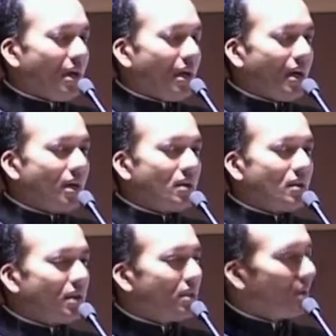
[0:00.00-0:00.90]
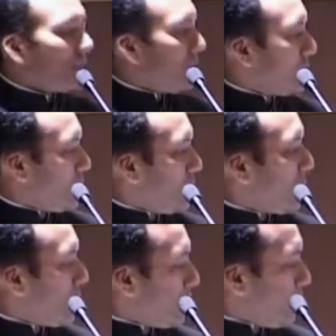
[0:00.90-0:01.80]
And uh, I think uh, three or
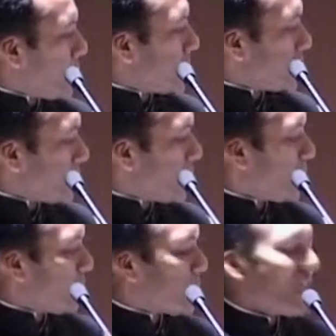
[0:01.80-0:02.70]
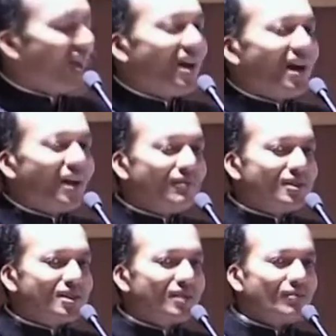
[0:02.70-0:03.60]
four, four years ago, I
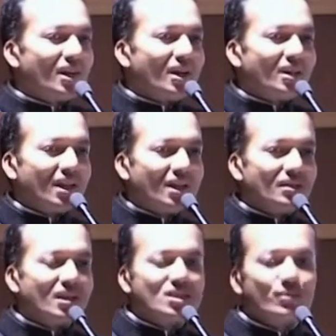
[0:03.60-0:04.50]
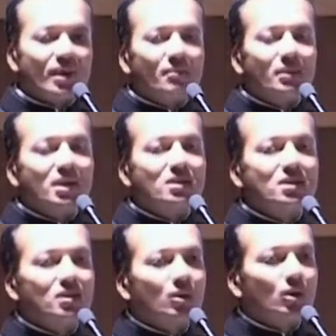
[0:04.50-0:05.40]
visited when I then that's when I met
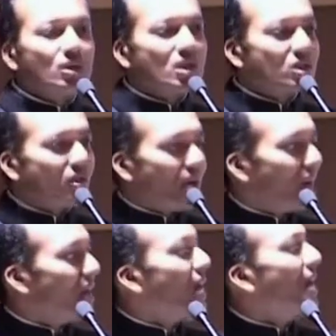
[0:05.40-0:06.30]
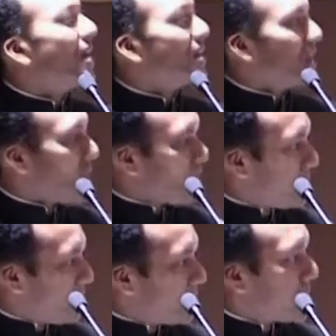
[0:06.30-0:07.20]
uh, Dr. Sanjay Rai and a lot
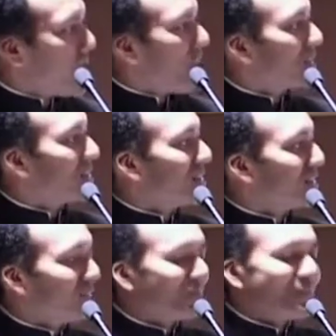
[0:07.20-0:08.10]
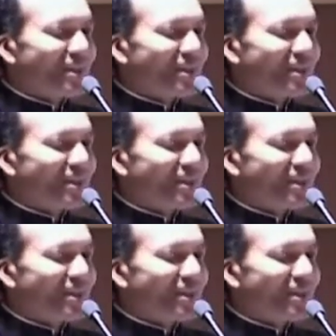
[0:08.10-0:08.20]
of people at uh,